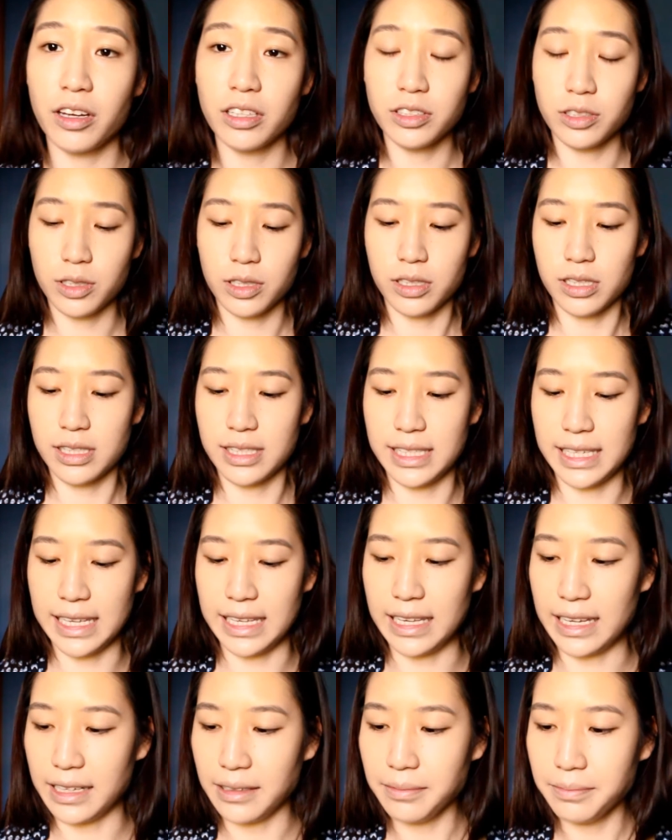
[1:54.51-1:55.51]
on to a
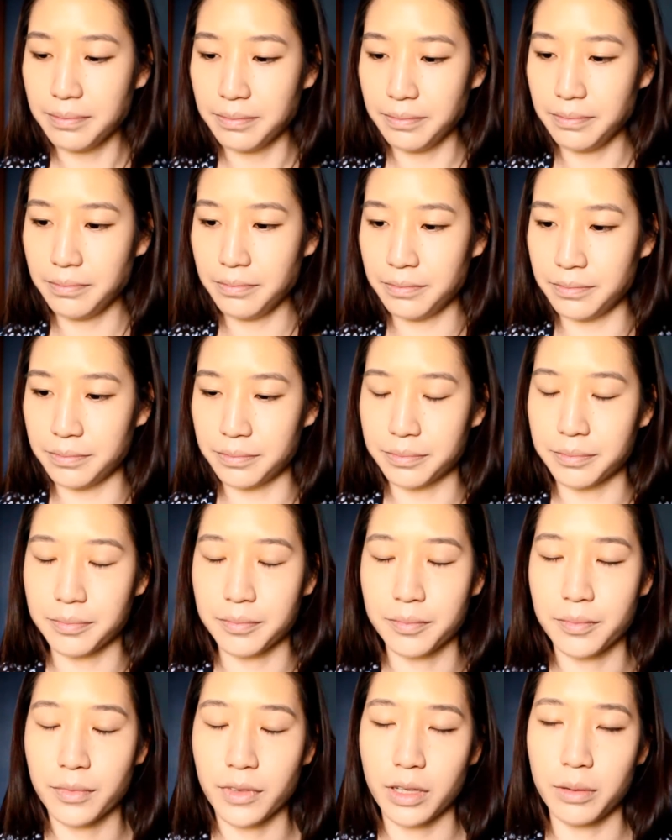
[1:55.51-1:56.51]
concealer.
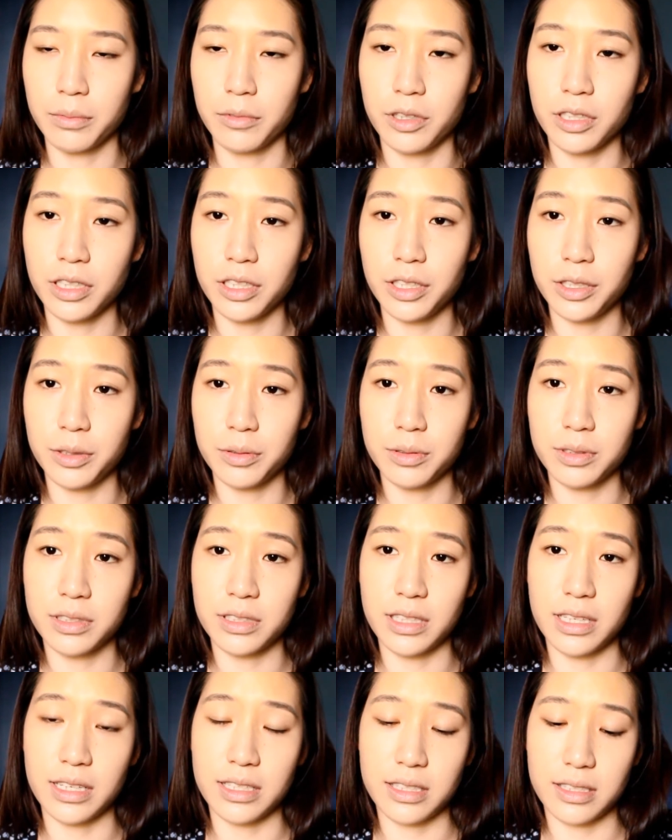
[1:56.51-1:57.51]
I'm going to use
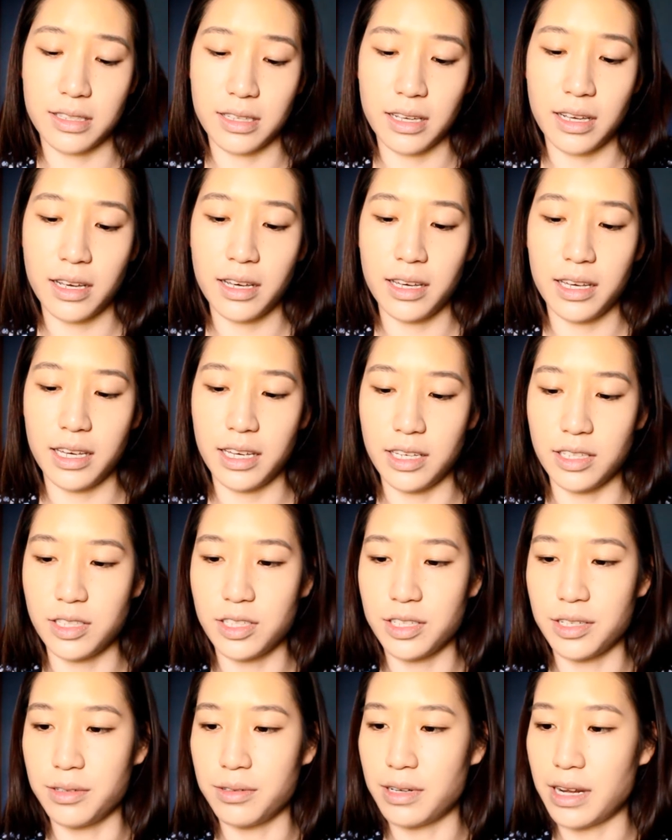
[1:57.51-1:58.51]
this
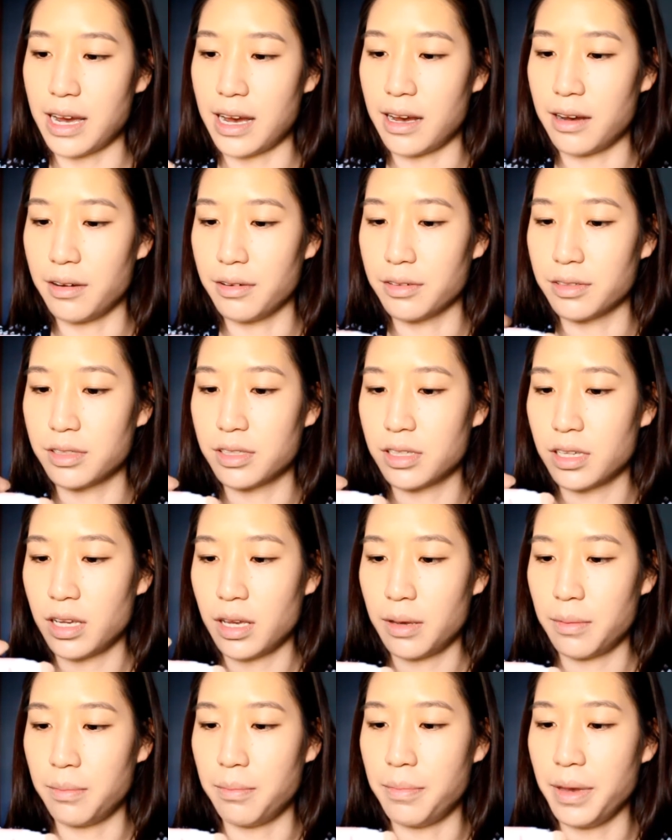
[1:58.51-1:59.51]
Etude House
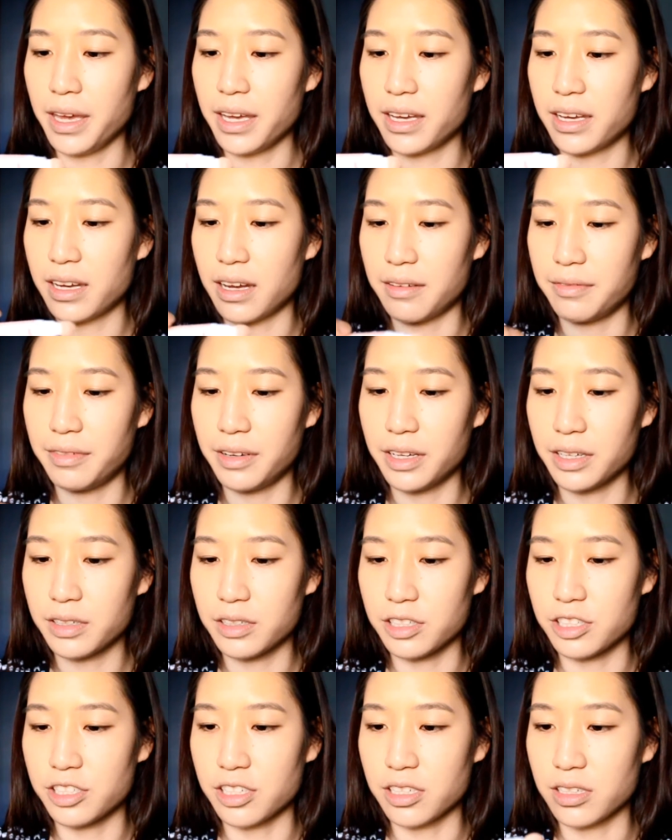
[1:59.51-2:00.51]
Big Cover
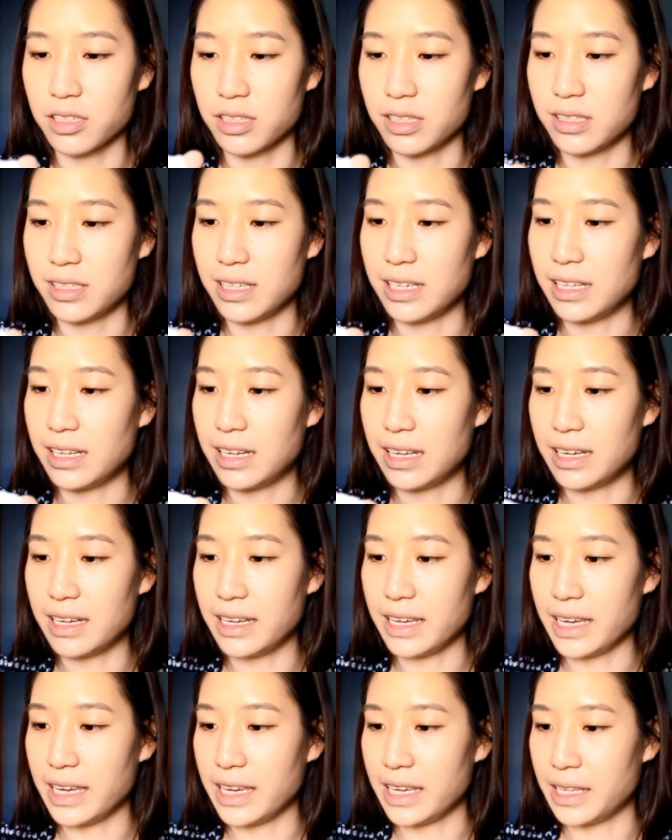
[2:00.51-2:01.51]
Cushion Concealer
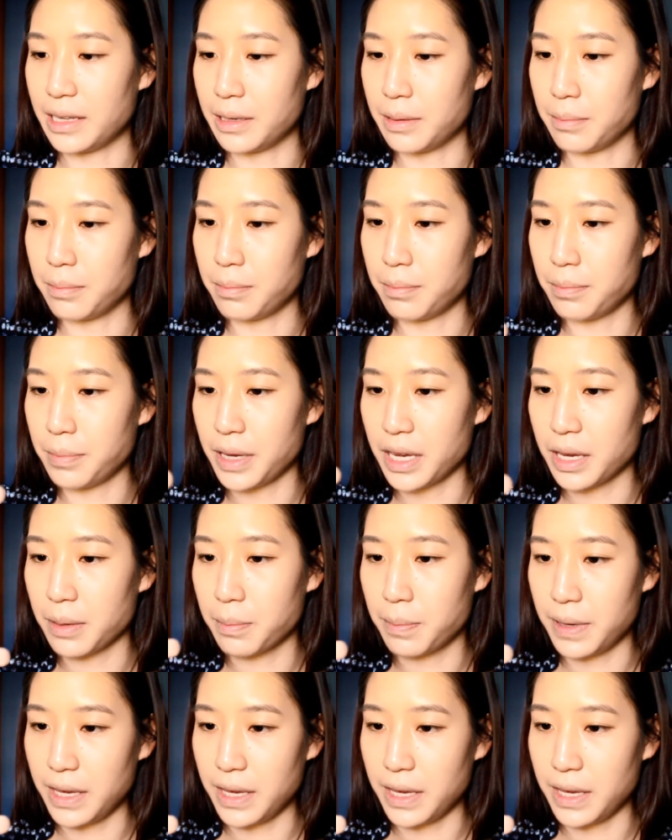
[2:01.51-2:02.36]
in Pink